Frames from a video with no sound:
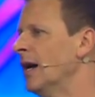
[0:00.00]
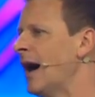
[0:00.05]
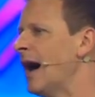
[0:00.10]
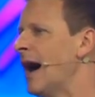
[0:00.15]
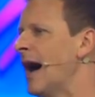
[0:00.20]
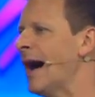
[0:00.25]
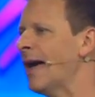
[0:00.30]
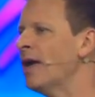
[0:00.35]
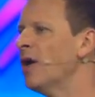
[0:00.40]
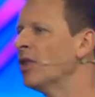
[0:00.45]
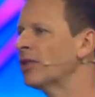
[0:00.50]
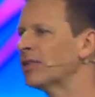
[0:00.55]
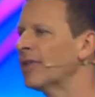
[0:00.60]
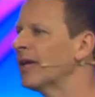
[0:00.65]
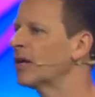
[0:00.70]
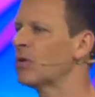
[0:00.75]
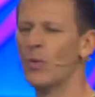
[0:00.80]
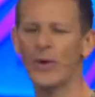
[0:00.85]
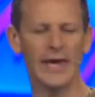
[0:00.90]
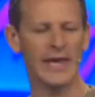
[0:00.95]
I don't
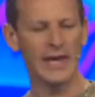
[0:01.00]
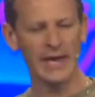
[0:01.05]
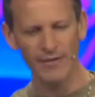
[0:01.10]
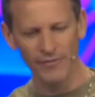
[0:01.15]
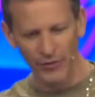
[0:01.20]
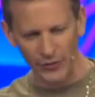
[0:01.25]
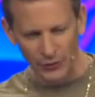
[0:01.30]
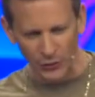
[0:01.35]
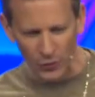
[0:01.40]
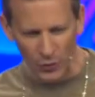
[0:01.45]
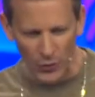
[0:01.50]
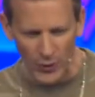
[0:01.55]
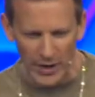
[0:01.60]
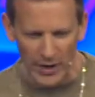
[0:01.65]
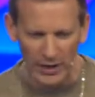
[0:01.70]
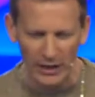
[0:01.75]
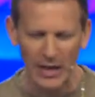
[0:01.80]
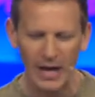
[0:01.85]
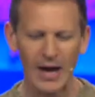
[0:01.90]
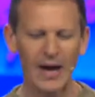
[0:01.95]
think we even
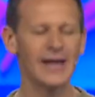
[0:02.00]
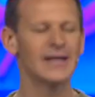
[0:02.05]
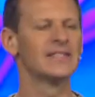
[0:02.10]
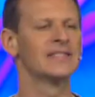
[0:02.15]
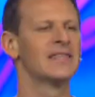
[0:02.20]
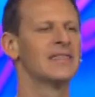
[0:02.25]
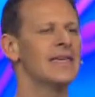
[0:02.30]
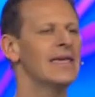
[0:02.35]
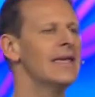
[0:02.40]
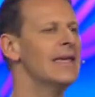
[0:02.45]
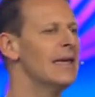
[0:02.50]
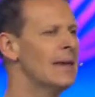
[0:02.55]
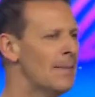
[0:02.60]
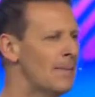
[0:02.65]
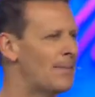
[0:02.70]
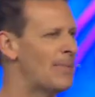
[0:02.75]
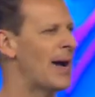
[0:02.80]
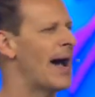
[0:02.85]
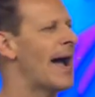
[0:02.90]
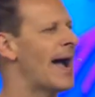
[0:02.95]
realize the
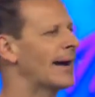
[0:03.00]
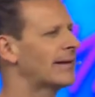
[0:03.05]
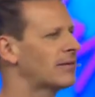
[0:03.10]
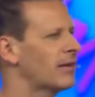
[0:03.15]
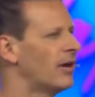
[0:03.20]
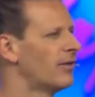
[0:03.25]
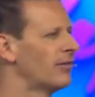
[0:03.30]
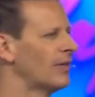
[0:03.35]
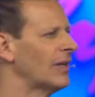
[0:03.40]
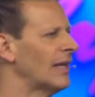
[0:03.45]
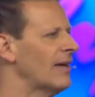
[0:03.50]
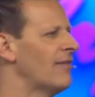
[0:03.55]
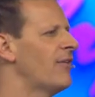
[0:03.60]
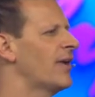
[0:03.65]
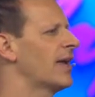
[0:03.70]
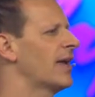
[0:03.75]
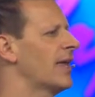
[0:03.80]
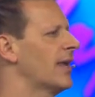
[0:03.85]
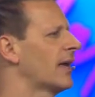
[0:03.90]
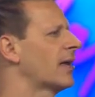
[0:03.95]
impact of
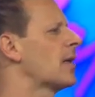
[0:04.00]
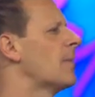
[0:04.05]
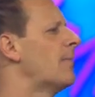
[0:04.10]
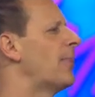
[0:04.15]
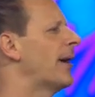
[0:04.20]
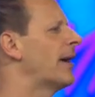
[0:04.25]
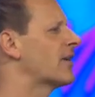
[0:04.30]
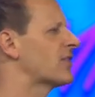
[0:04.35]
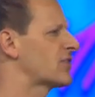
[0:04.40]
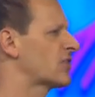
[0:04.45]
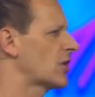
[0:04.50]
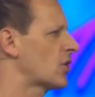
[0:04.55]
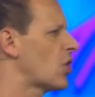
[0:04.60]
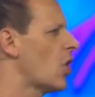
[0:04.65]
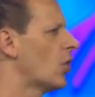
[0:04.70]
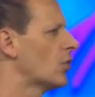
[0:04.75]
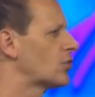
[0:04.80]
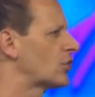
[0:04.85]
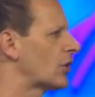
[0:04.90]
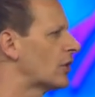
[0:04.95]
living in a comparison
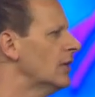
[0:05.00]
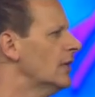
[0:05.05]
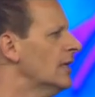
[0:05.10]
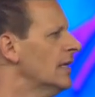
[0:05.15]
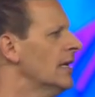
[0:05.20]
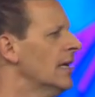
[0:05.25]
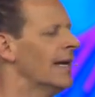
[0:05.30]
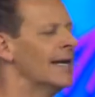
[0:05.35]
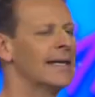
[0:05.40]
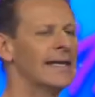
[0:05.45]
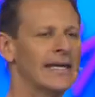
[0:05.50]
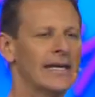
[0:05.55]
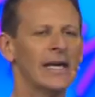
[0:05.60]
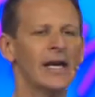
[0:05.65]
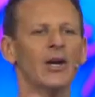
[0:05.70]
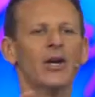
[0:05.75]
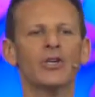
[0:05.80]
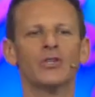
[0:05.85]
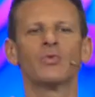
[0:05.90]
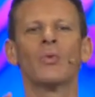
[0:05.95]
culture. And
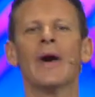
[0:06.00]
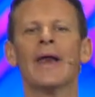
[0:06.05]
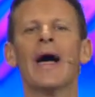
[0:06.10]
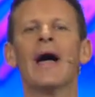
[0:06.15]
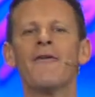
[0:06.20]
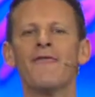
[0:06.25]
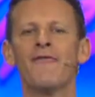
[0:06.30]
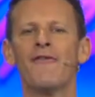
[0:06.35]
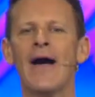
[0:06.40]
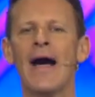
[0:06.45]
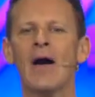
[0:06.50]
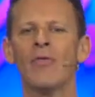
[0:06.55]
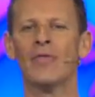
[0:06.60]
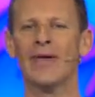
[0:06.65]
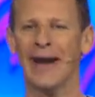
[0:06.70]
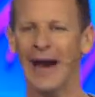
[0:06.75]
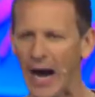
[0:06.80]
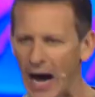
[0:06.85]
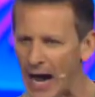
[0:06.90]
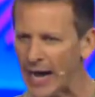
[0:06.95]
here's what I found
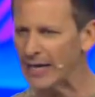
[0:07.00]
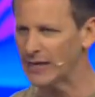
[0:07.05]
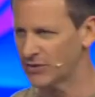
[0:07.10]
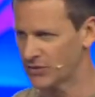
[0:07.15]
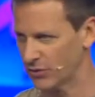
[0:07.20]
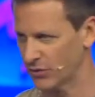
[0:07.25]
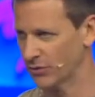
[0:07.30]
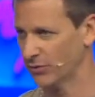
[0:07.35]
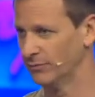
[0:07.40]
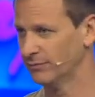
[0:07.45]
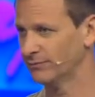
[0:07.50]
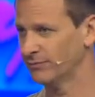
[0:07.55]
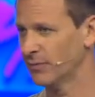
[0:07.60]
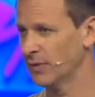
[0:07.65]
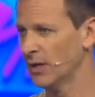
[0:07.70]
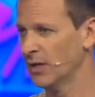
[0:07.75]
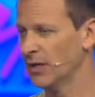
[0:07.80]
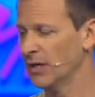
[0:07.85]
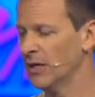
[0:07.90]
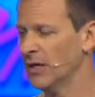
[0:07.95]
that I do.
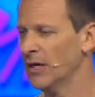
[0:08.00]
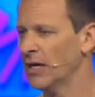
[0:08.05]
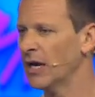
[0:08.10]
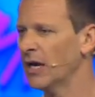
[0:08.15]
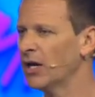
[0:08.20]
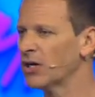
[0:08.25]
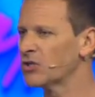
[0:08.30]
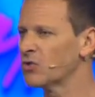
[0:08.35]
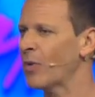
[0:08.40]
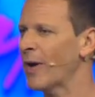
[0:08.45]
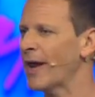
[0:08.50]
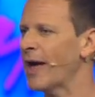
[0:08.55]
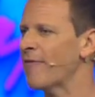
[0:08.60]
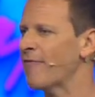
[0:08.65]
Here's what I